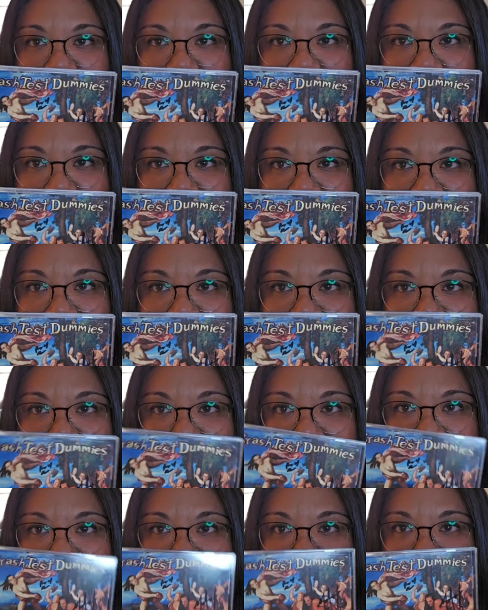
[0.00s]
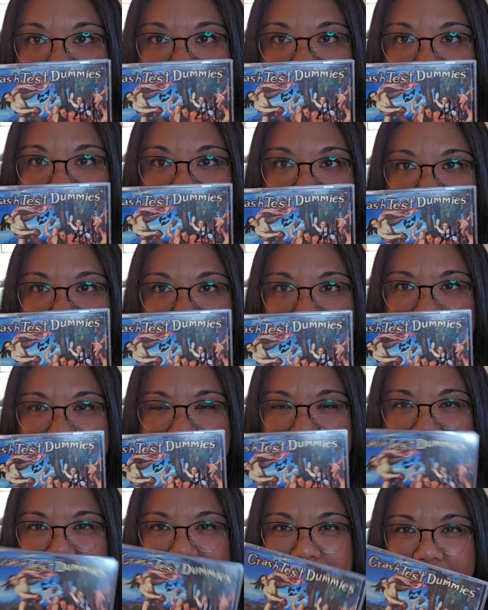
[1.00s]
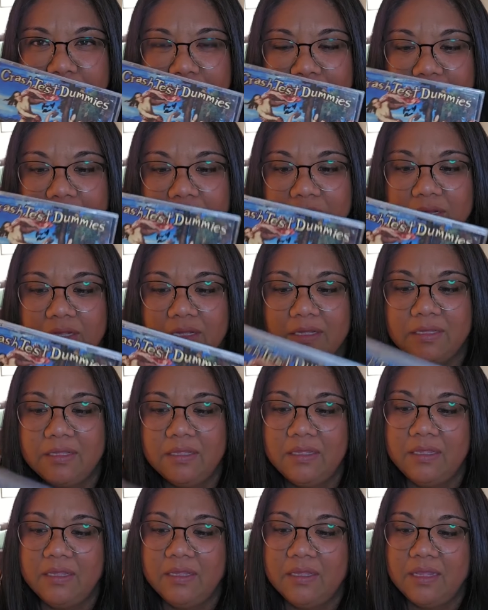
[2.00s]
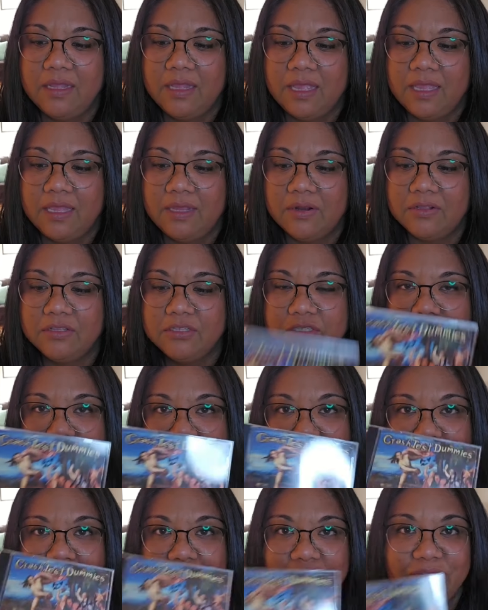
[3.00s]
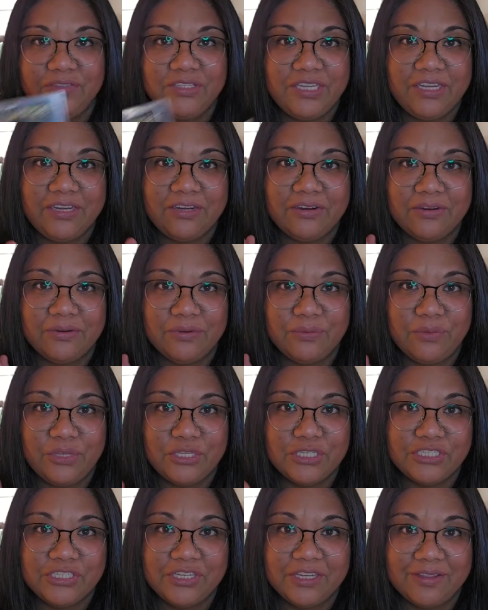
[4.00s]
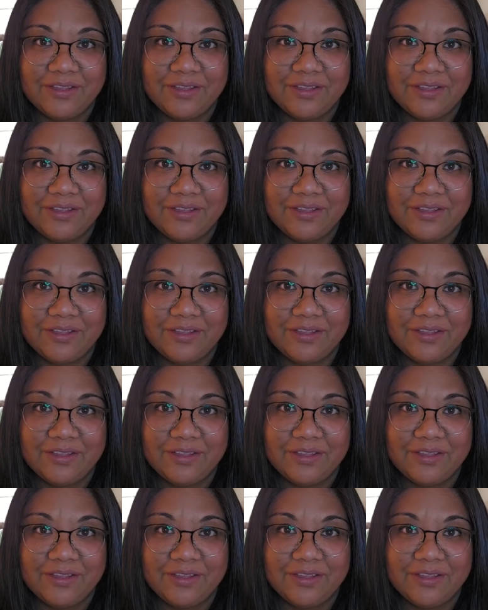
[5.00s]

Um, they were also popular in America. And also, I would love to hear which